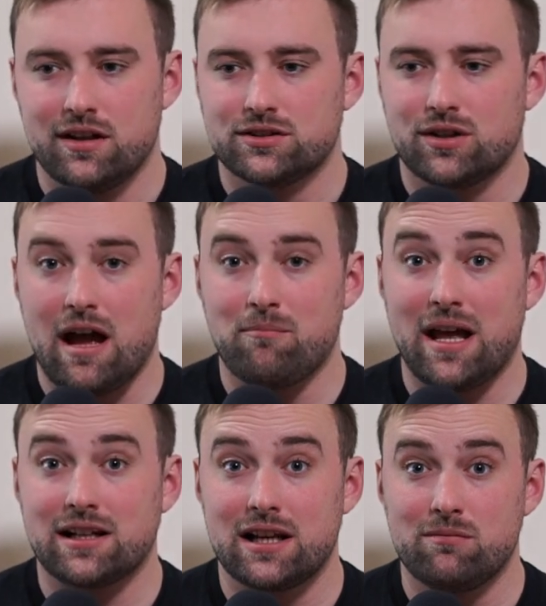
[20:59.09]
So, that
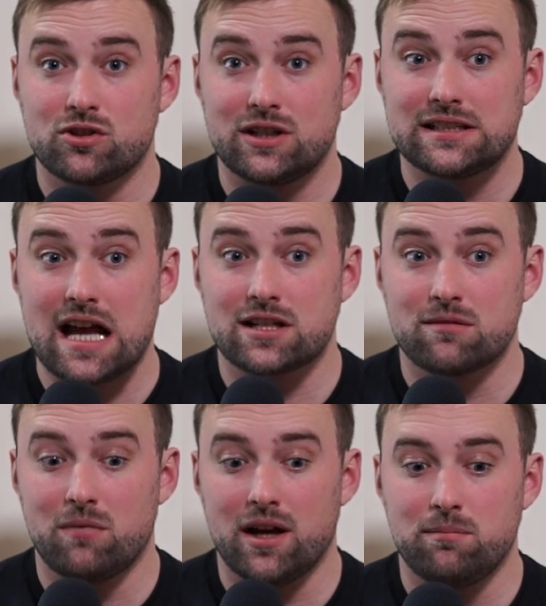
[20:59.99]
mental imagery
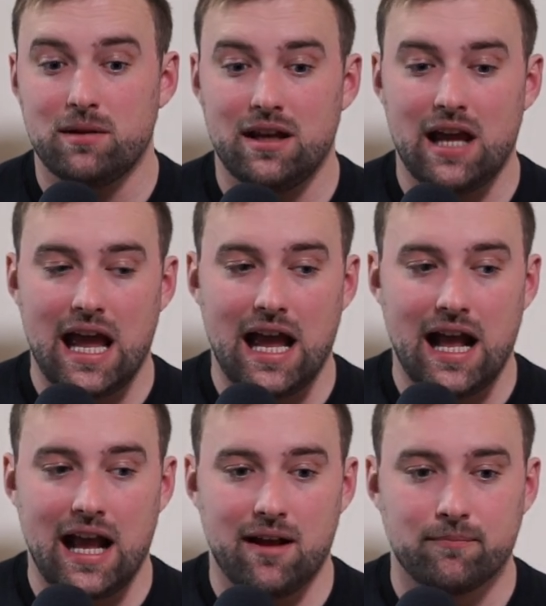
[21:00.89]
session might be
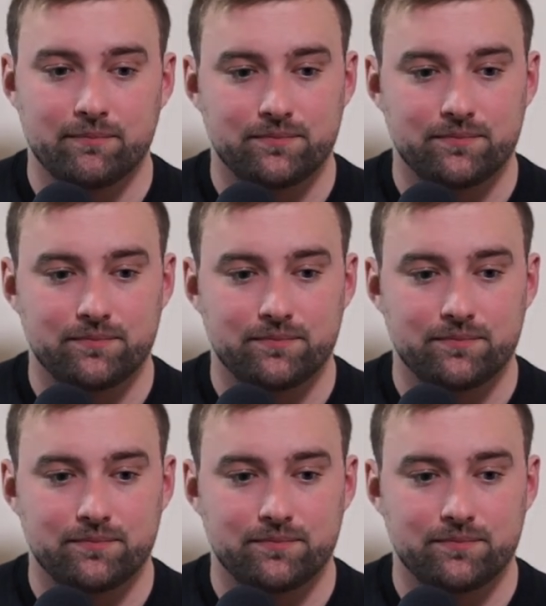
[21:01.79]
a